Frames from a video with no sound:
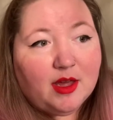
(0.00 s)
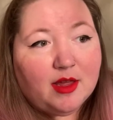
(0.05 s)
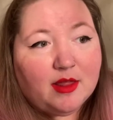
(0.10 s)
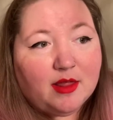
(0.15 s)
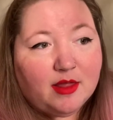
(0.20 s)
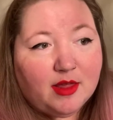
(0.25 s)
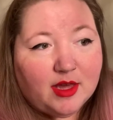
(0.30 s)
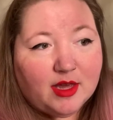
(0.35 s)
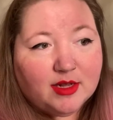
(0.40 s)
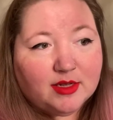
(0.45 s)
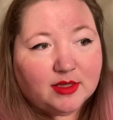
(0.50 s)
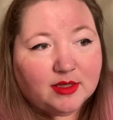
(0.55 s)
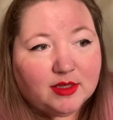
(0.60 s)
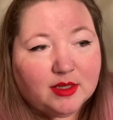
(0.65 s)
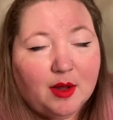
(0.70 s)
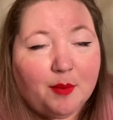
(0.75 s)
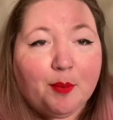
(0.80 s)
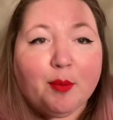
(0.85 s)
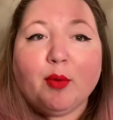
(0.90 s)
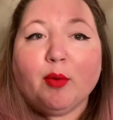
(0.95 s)
this
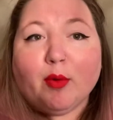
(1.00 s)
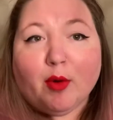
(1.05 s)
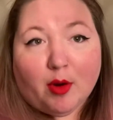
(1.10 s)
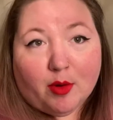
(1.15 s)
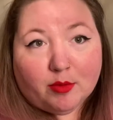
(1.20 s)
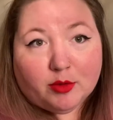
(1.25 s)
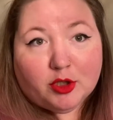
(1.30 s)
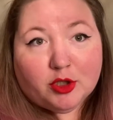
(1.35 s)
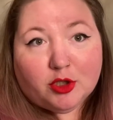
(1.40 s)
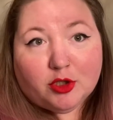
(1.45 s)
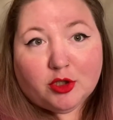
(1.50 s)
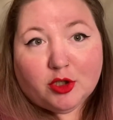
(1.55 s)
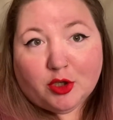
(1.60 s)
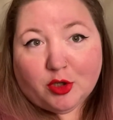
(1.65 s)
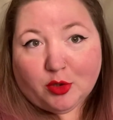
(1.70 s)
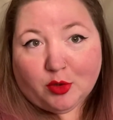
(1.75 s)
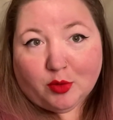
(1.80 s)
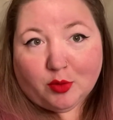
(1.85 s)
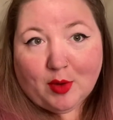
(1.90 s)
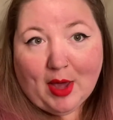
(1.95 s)
approach
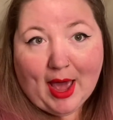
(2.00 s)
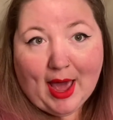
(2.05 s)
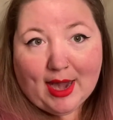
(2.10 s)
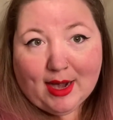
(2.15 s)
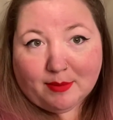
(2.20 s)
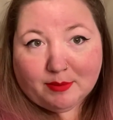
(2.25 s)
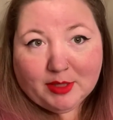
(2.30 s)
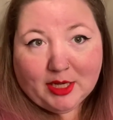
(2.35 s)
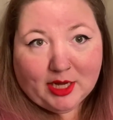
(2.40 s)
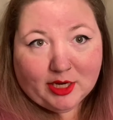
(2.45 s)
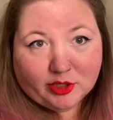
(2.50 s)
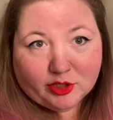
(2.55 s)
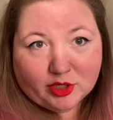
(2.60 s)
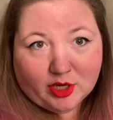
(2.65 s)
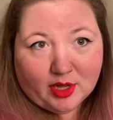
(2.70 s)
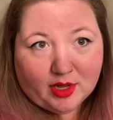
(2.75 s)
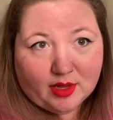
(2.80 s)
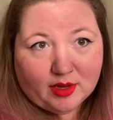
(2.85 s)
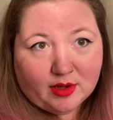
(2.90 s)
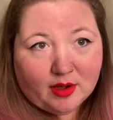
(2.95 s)
to
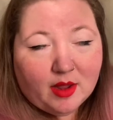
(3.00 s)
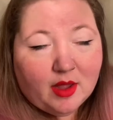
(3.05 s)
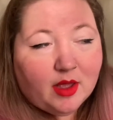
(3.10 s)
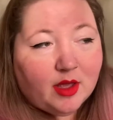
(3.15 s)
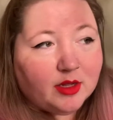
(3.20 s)
adaptation.